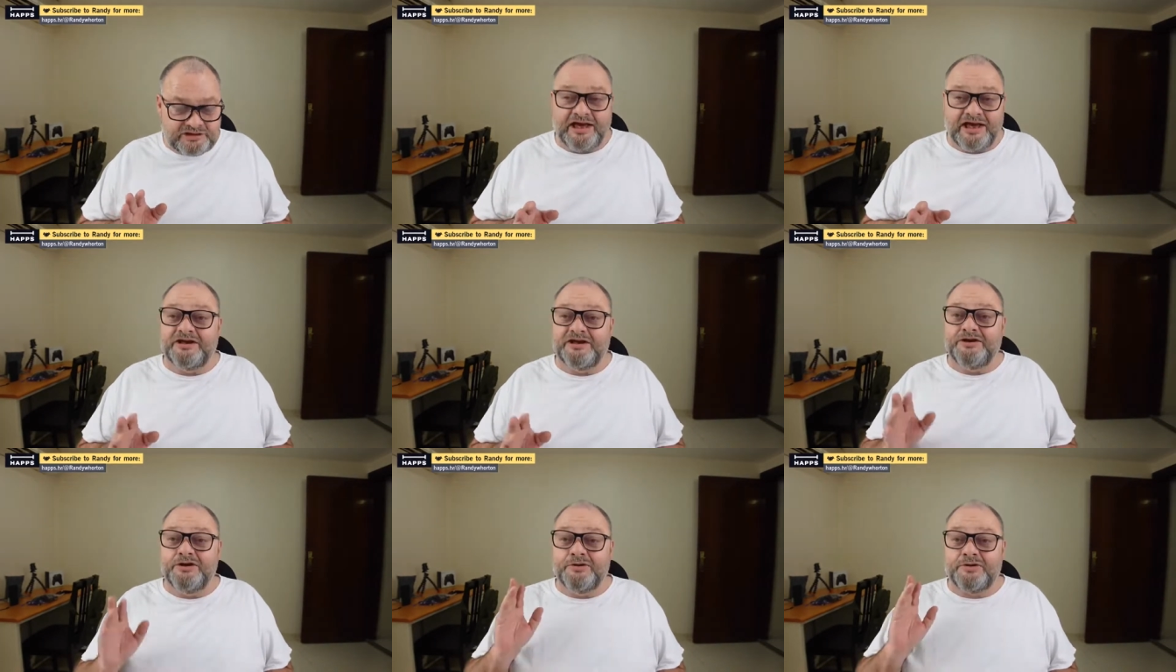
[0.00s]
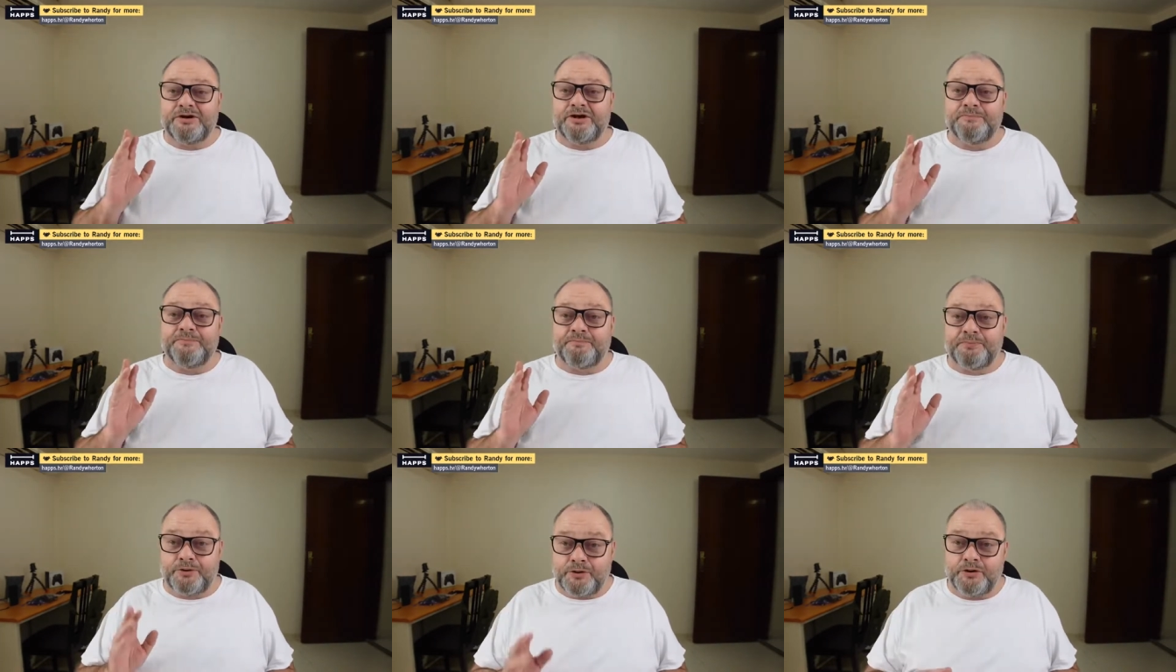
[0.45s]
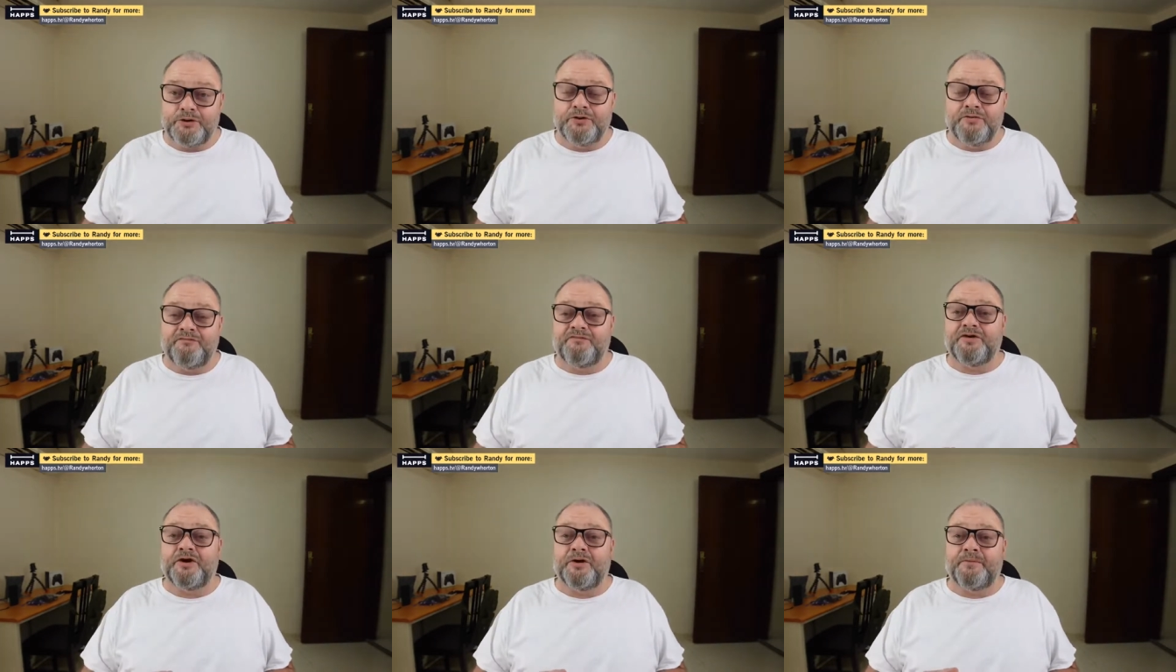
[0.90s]
and you can
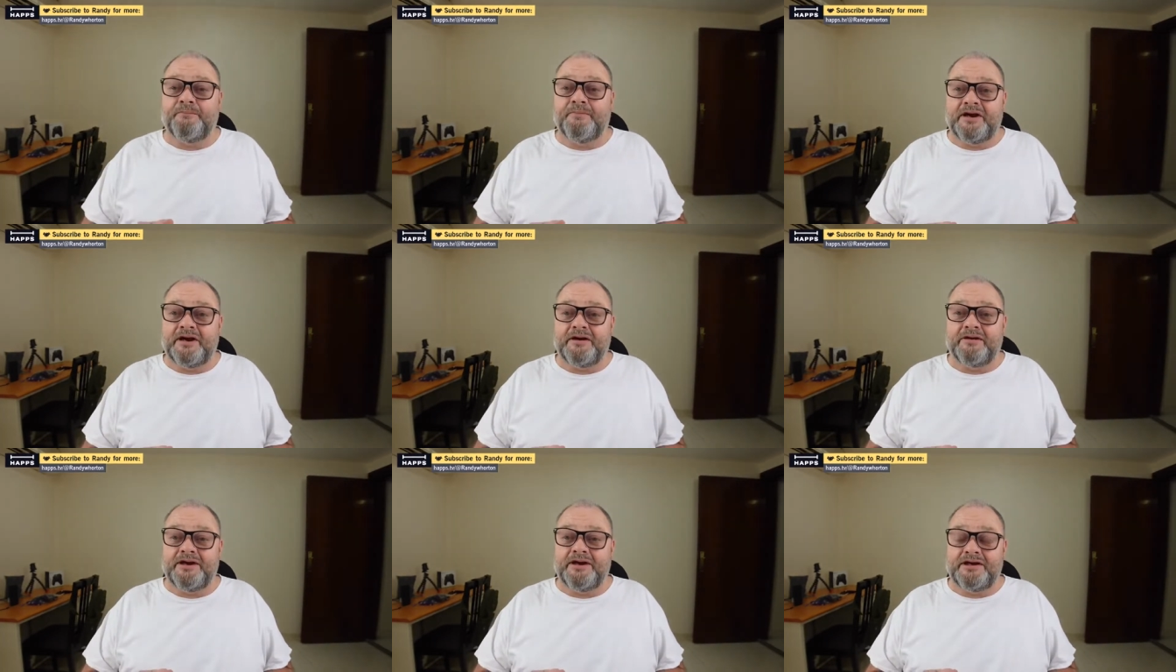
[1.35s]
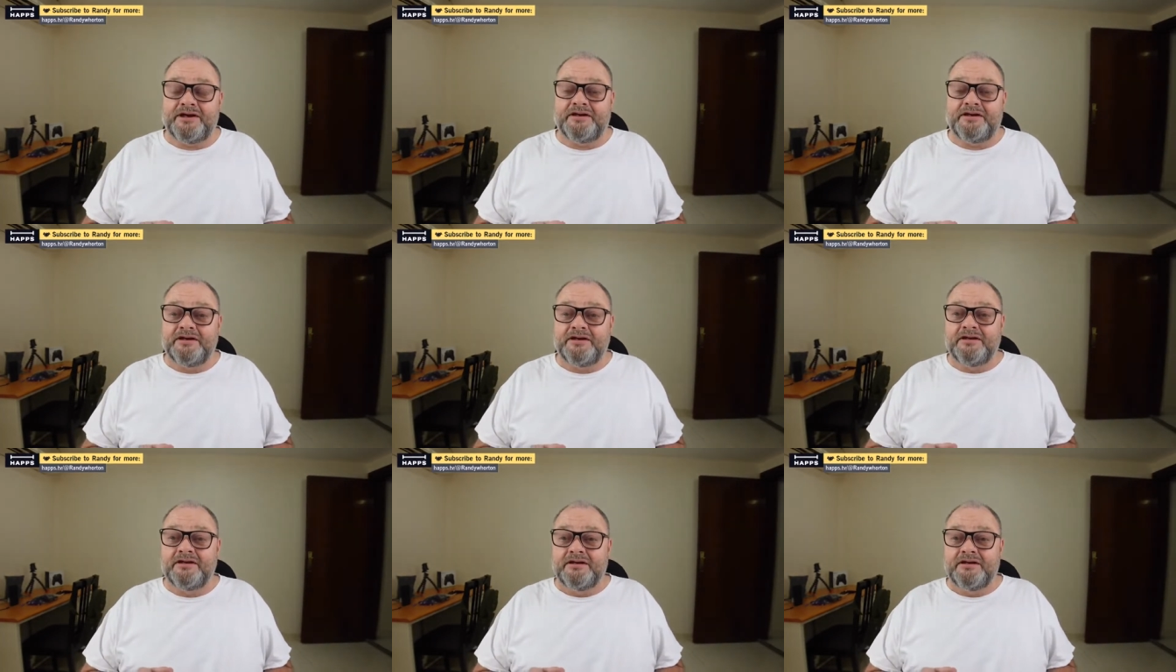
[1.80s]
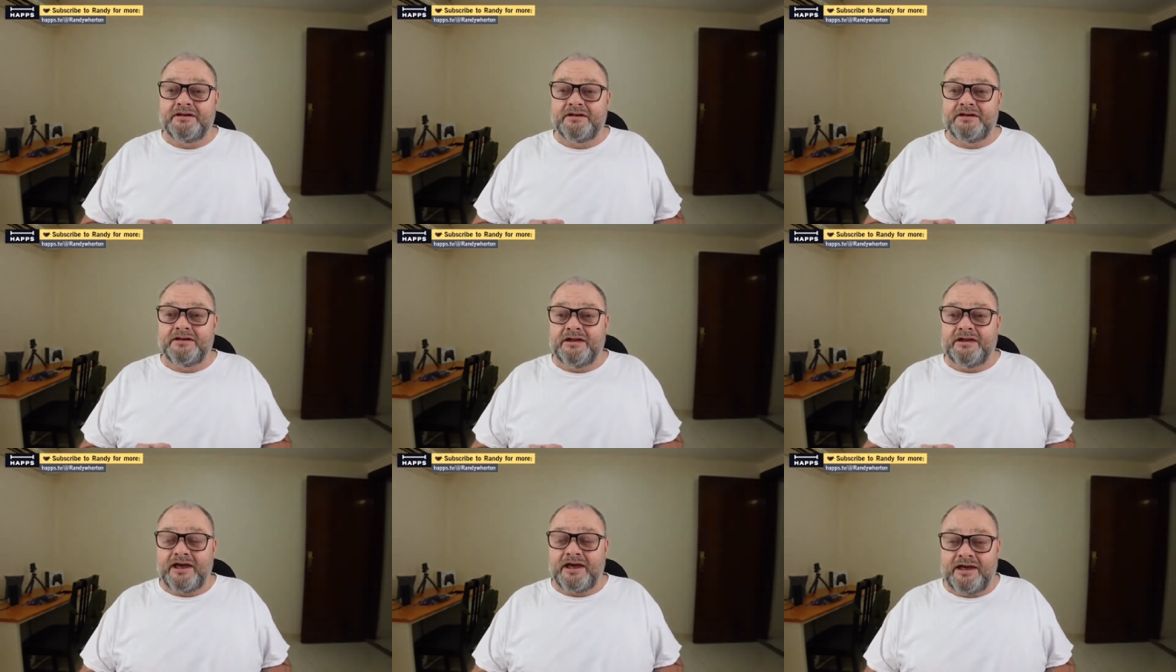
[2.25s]
prove you're married
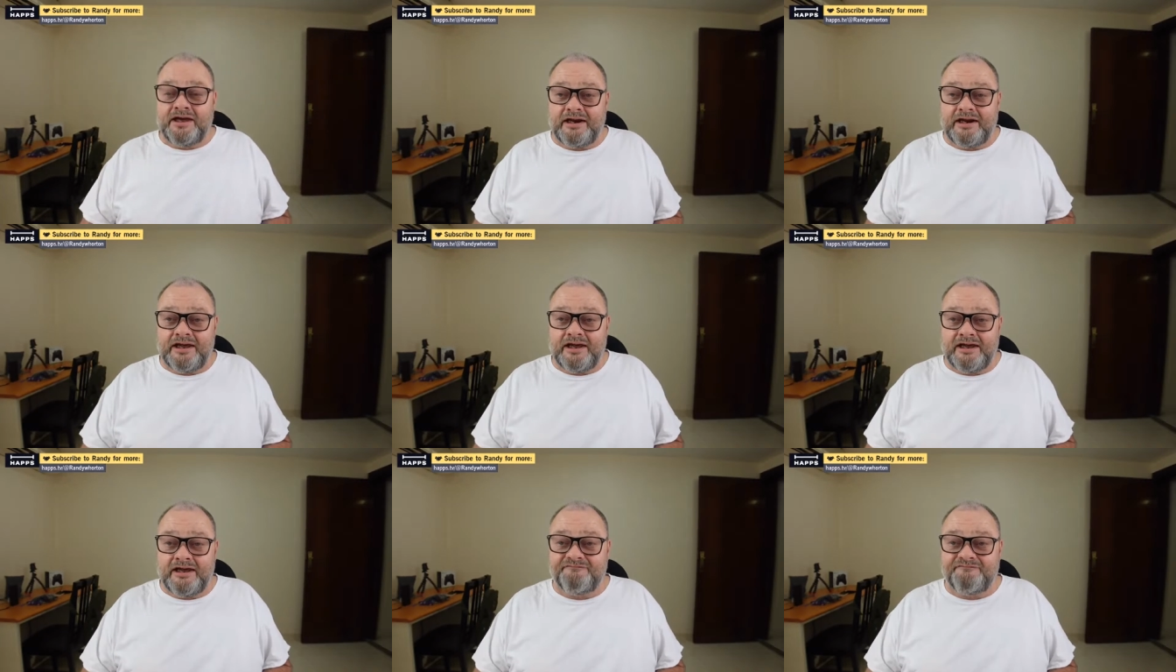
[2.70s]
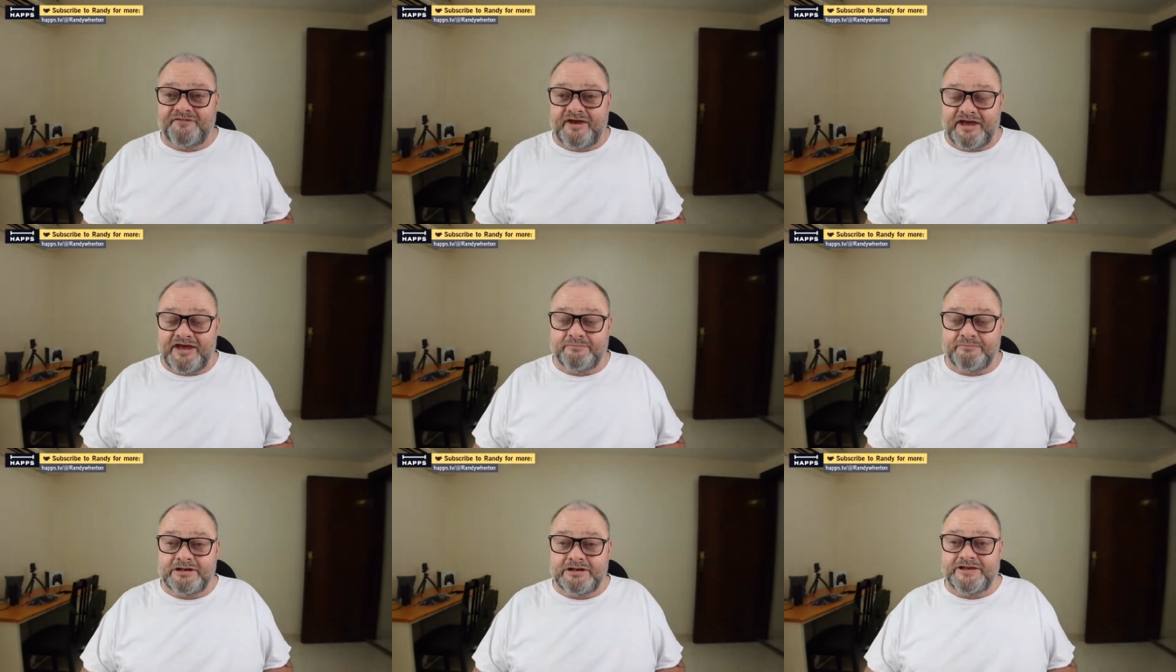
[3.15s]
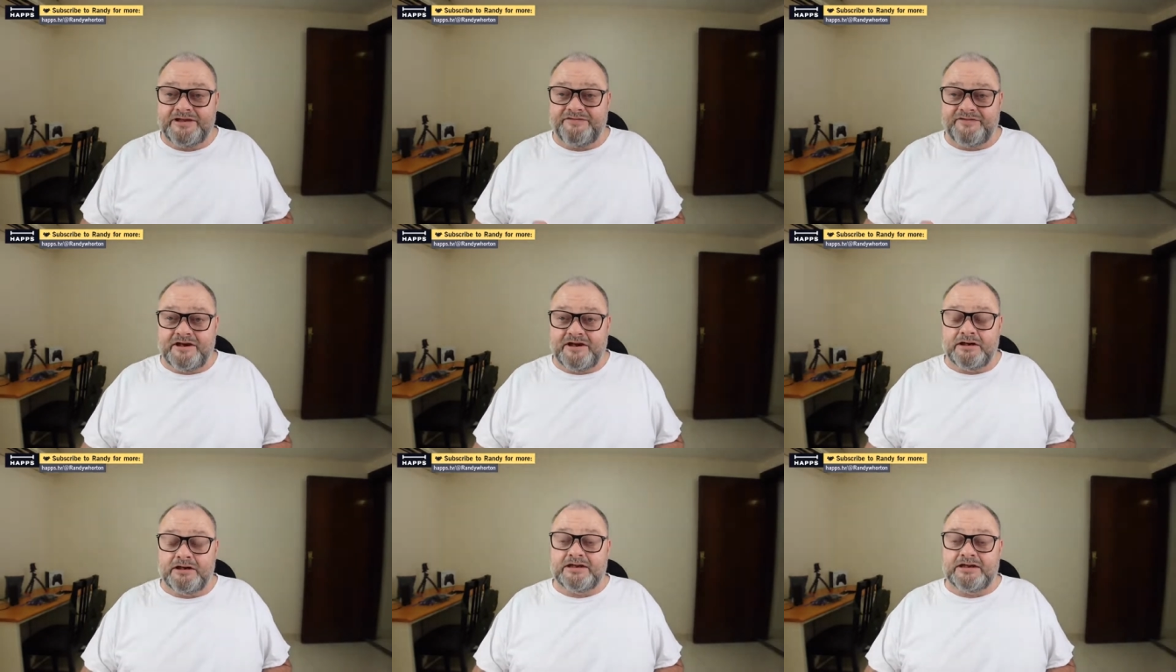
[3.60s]
and have family
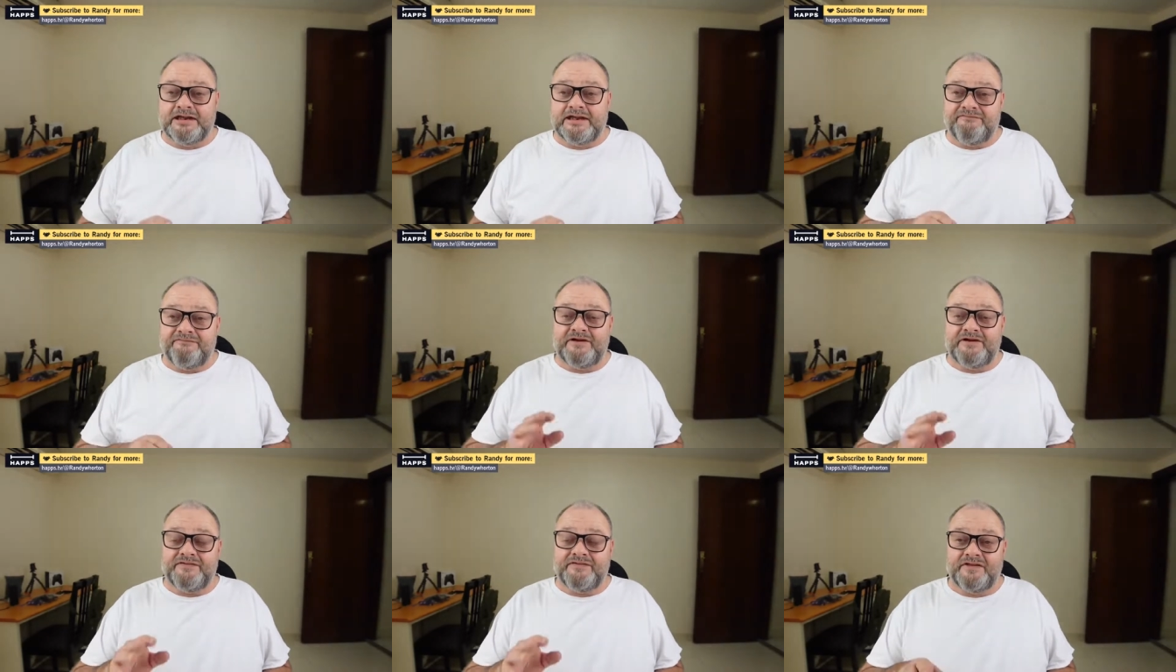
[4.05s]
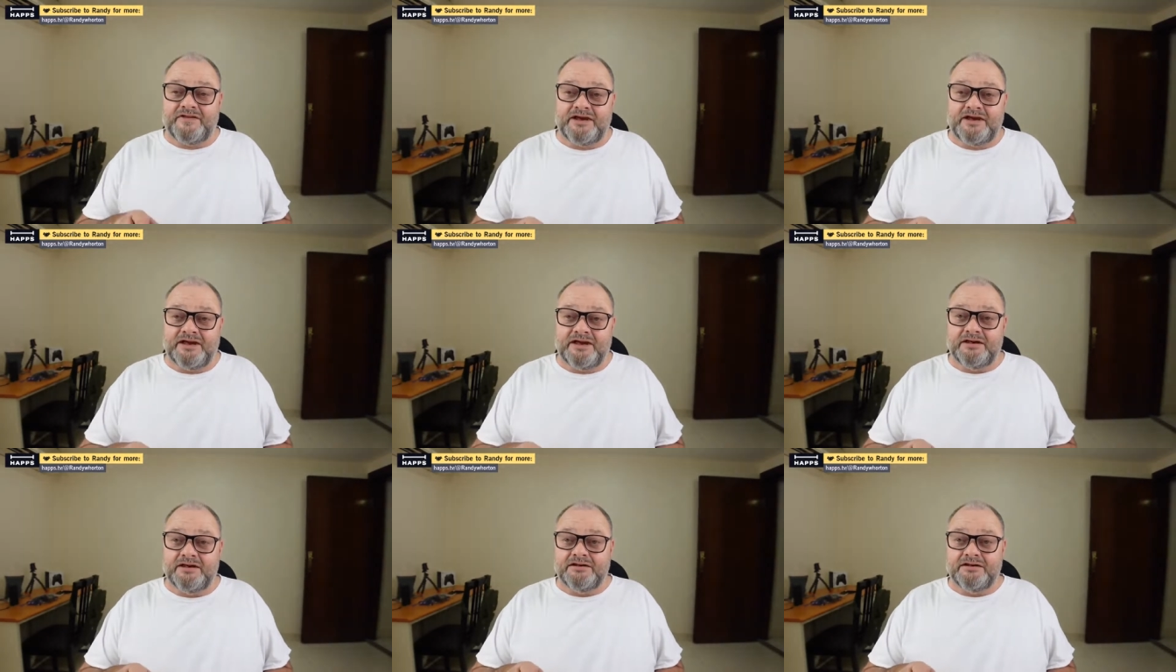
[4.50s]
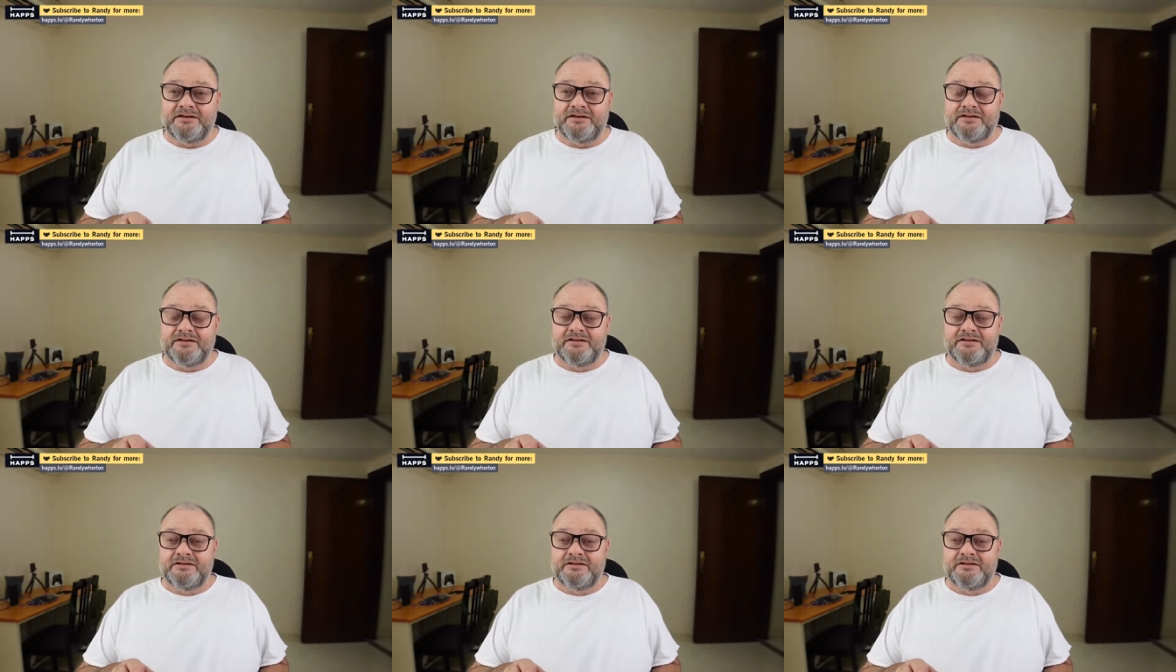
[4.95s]
there living there,